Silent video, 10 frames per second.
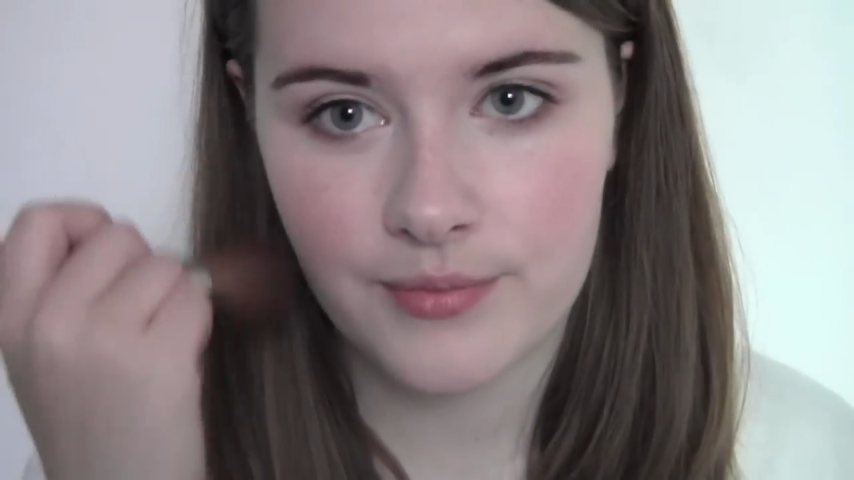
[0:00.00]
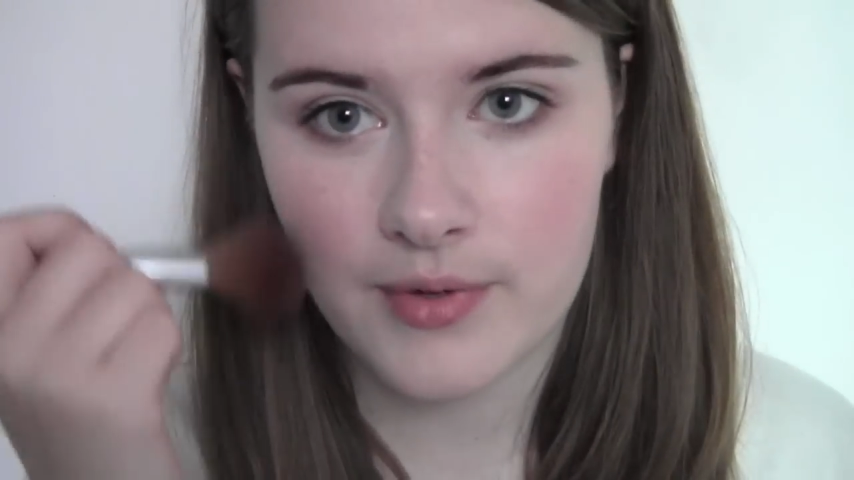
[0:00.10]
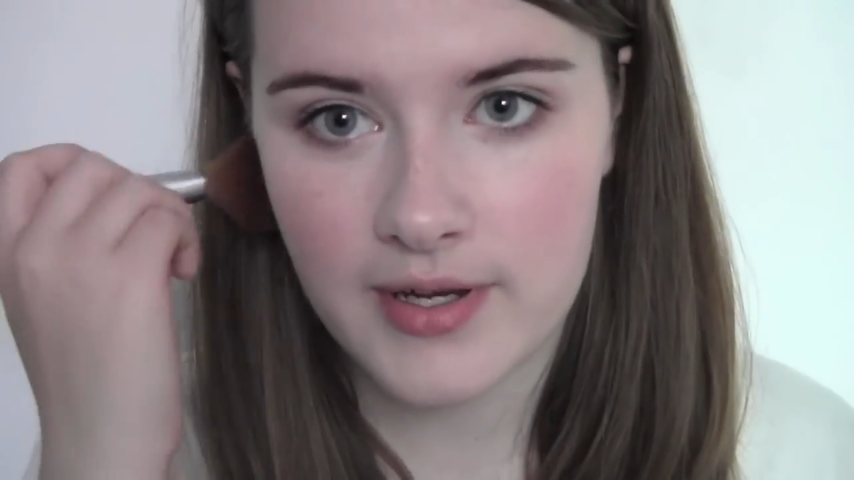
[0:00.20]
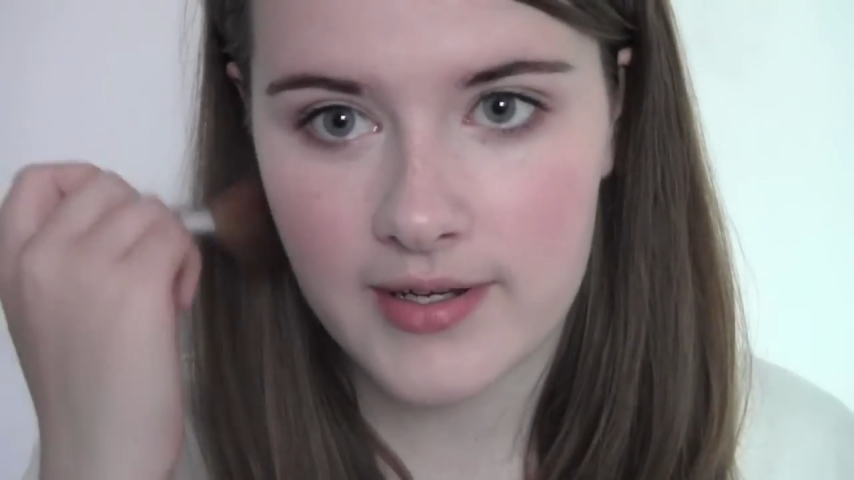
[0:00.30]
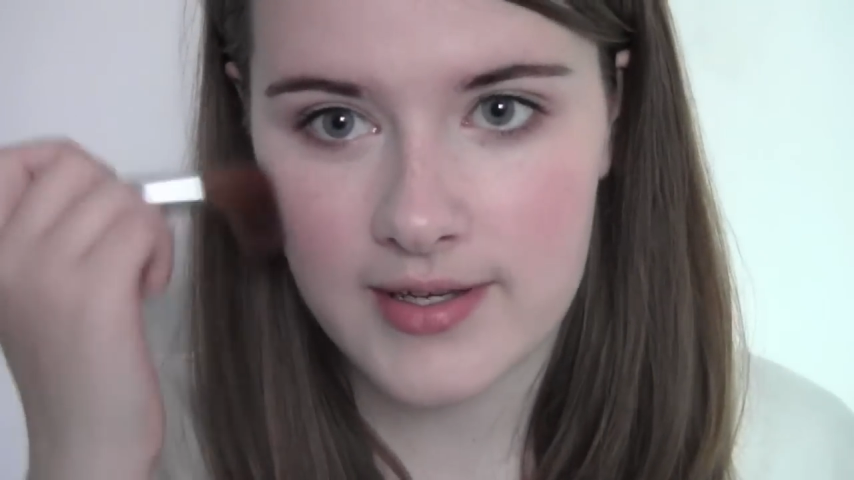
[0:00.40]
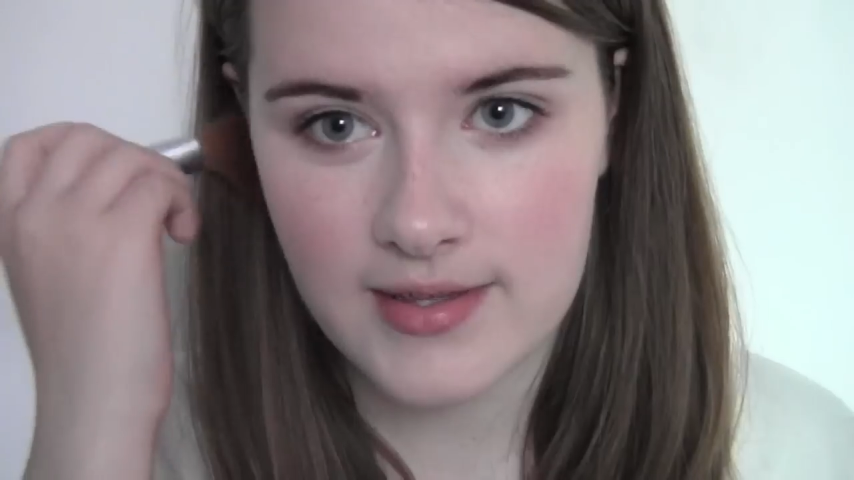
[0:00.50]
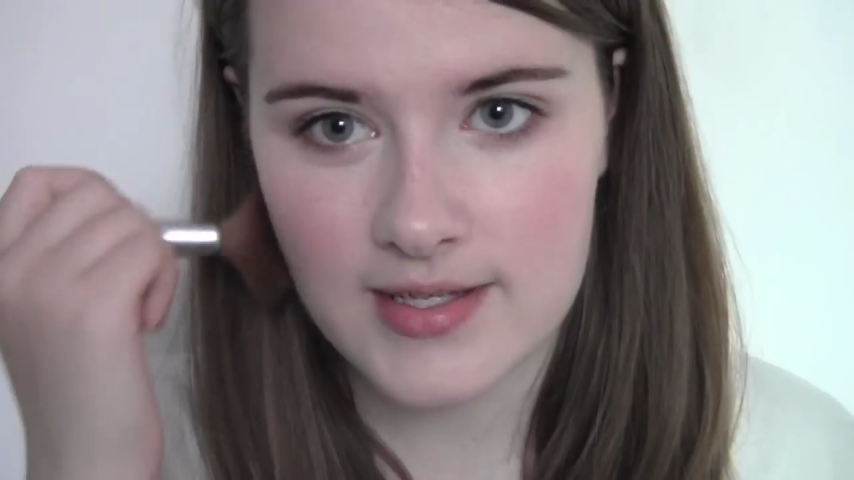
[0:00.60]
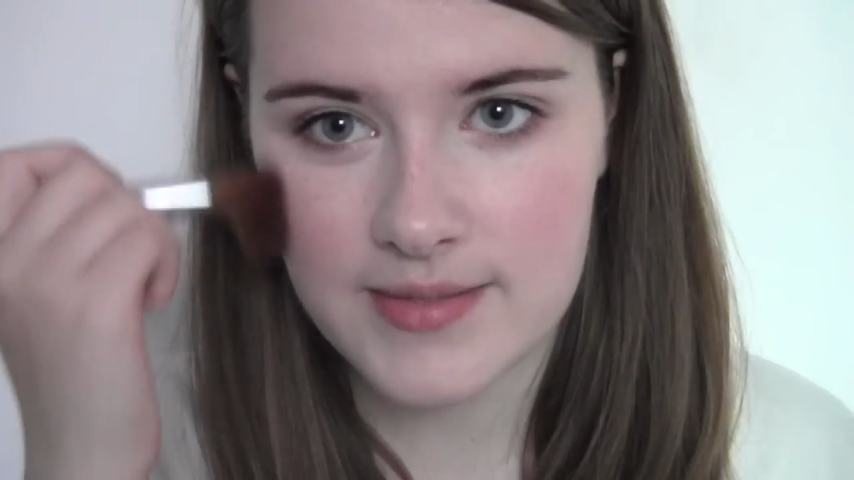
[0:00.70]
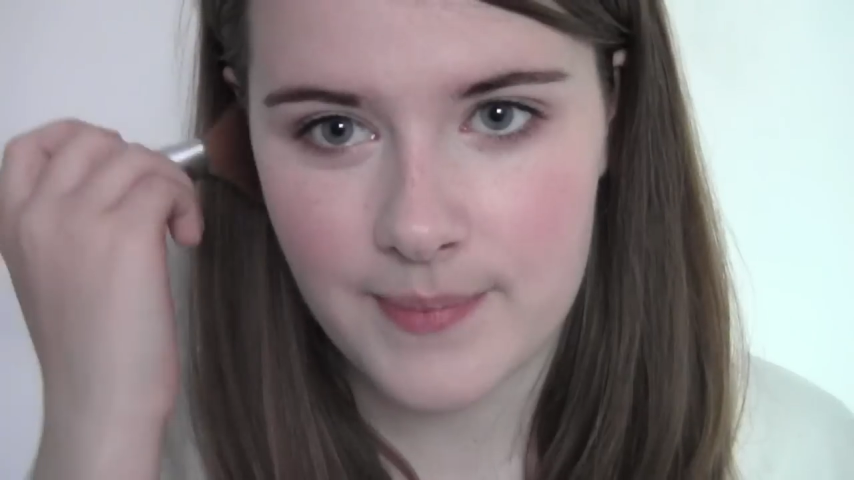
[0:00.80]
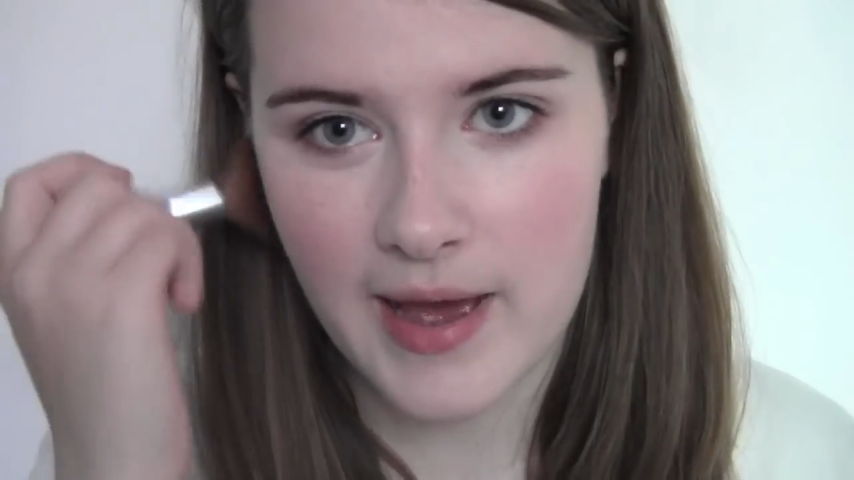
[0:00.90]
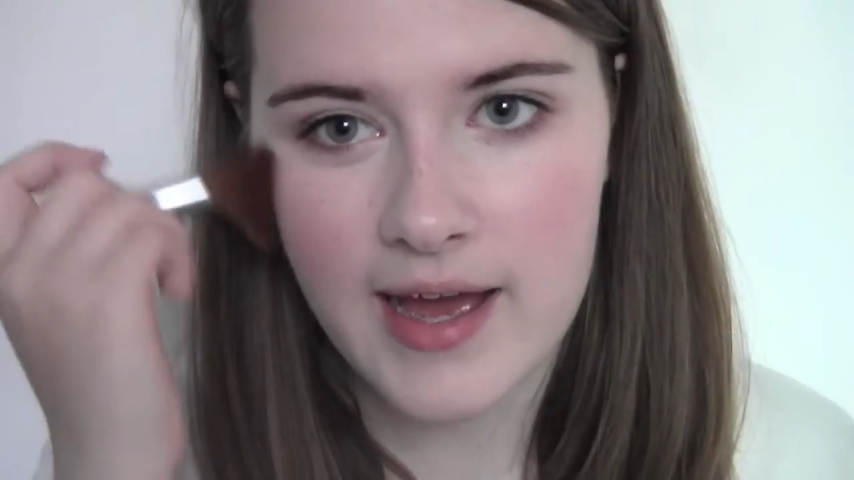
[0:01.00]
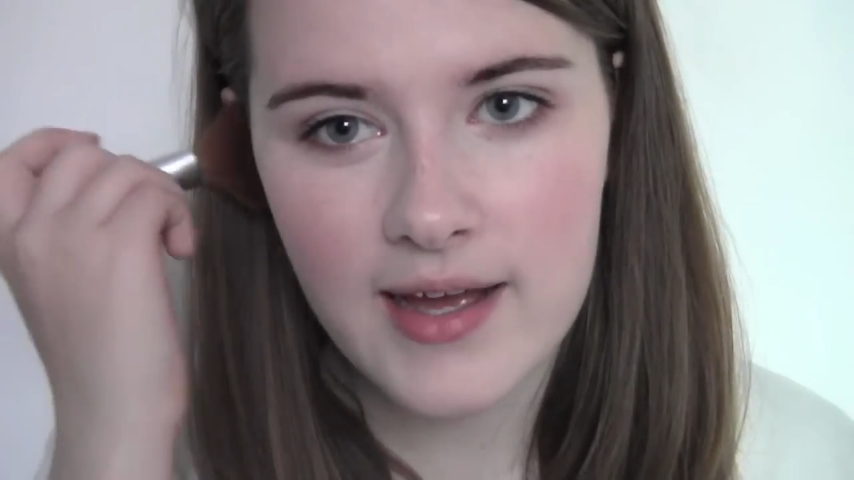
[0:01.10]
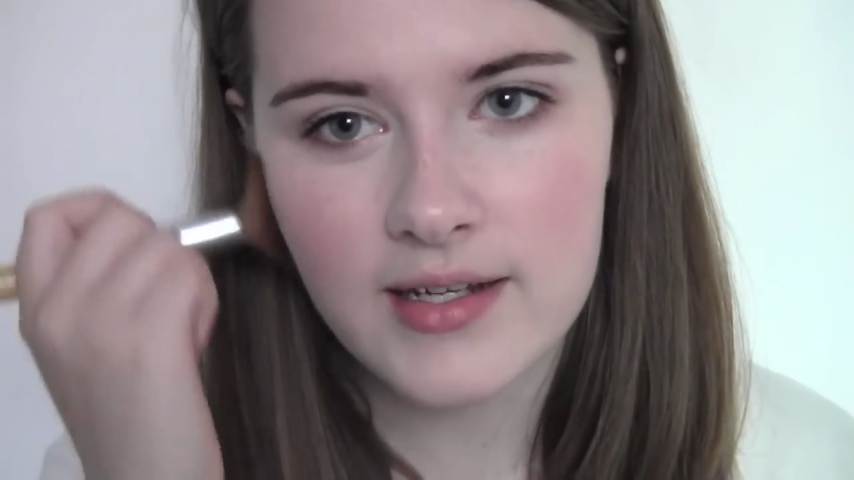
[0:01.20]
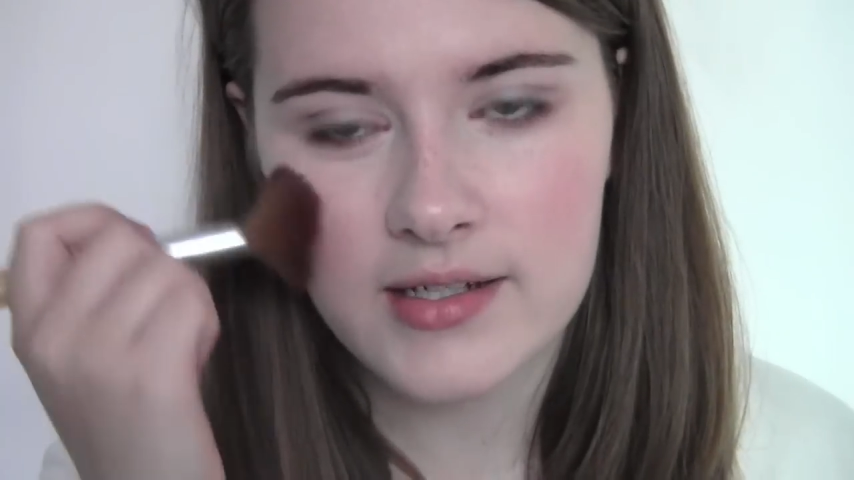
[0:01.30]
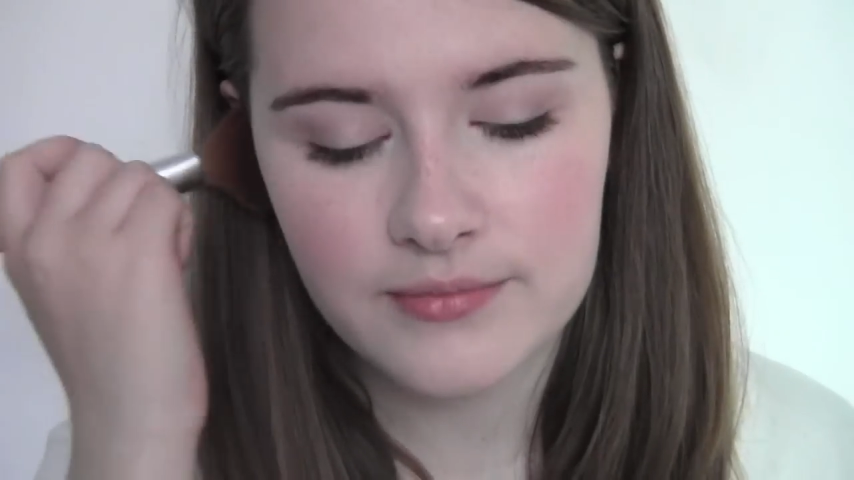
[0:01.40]
working this
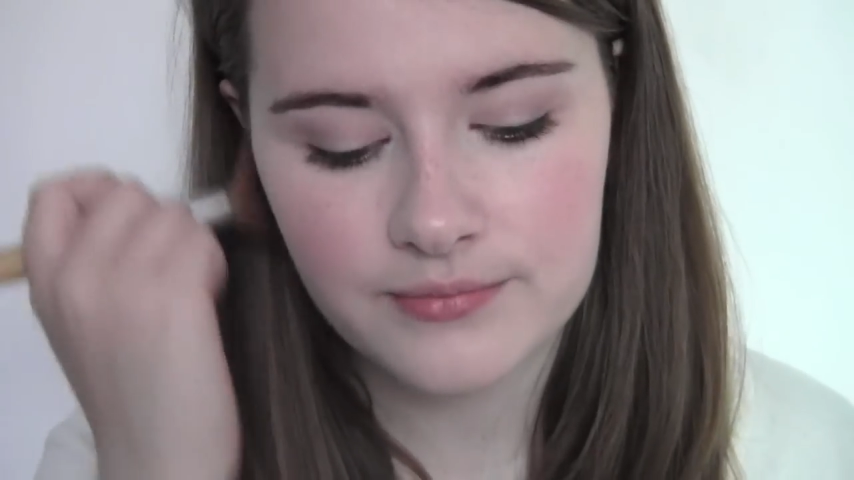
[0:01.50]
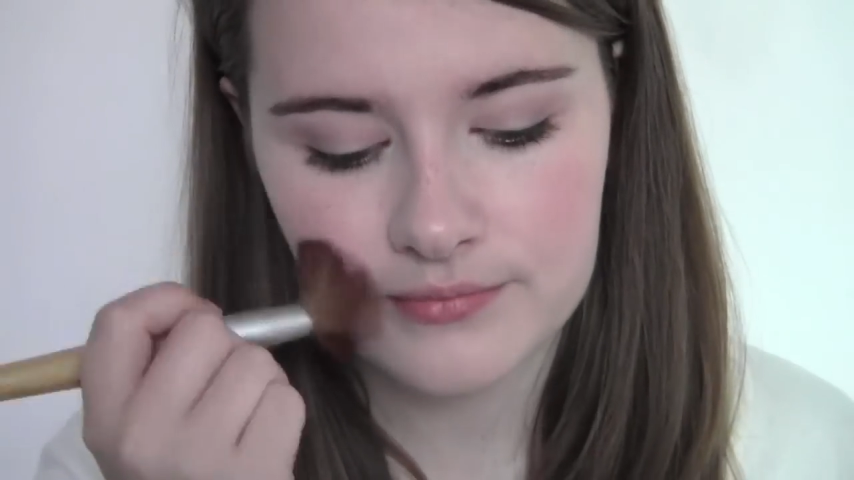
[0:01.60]
back.